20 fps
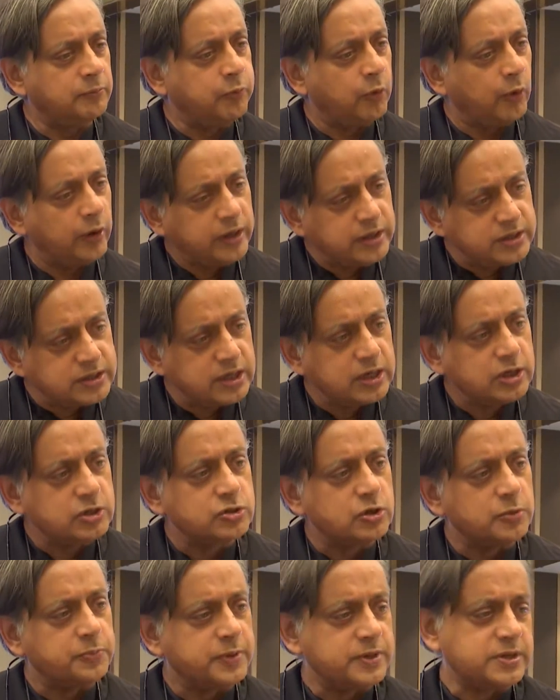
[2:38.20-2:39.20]
pointing
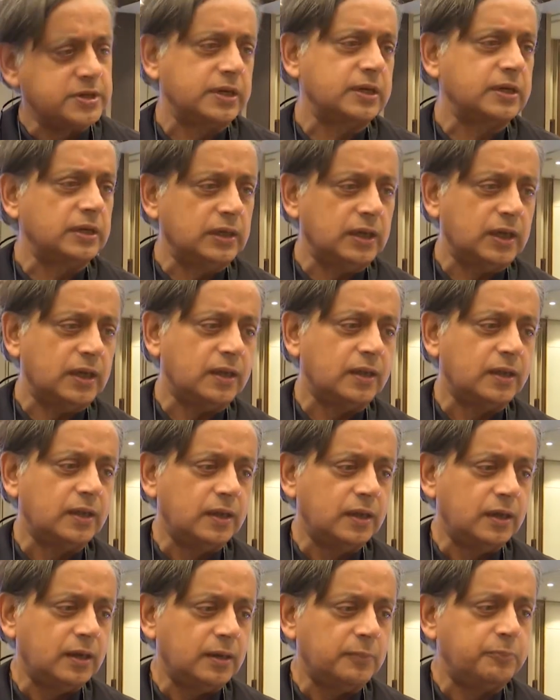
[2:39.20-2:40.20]
to a particular
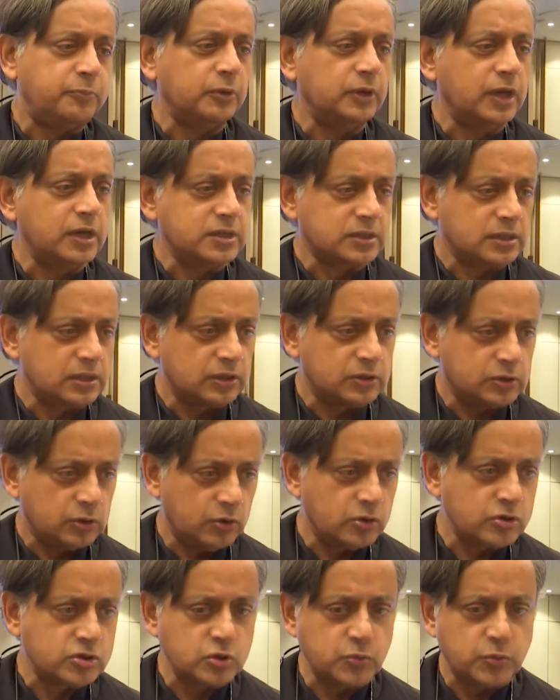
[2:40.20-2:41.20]
a political
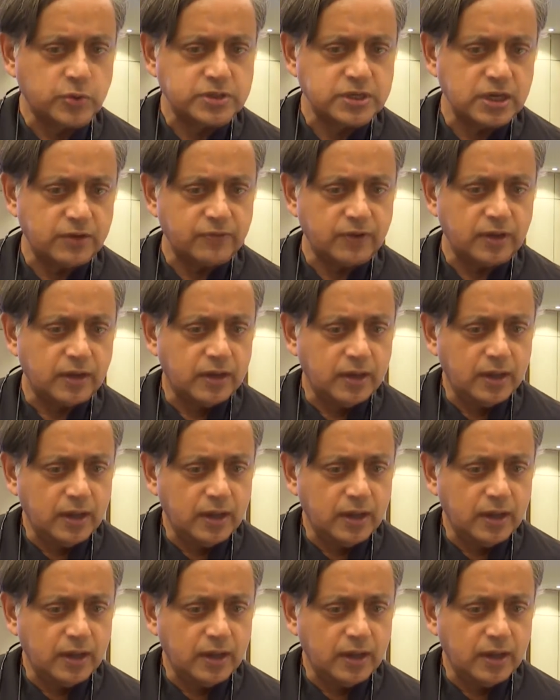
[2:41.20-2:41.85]
cause or whatever.